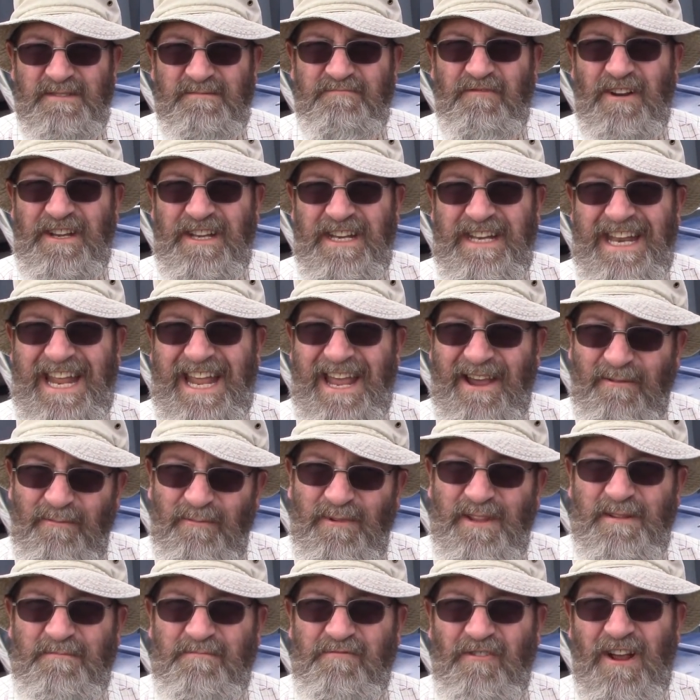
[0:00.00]
spread it
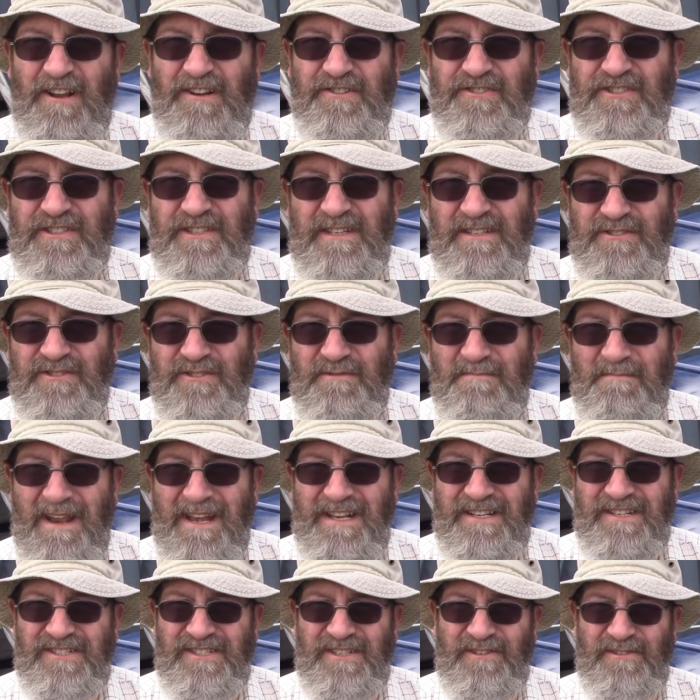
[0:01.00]
out with a brush as you're
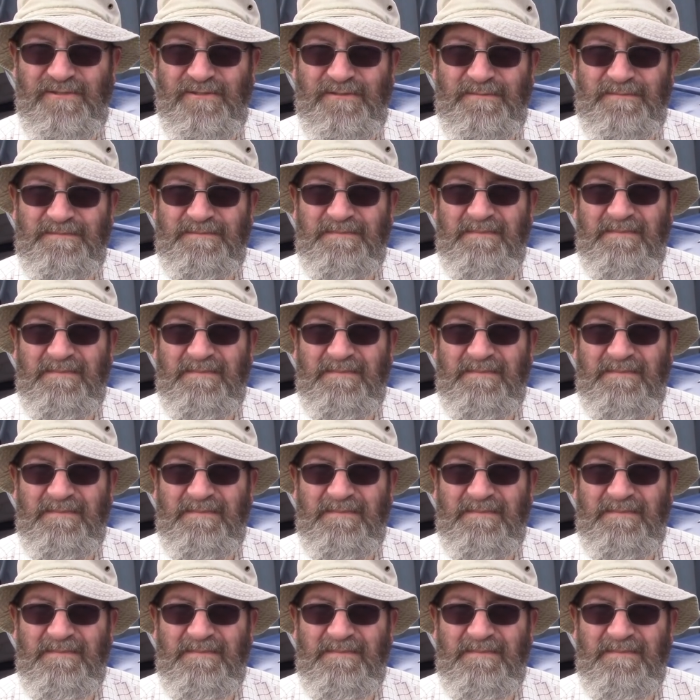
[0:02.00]
meant to.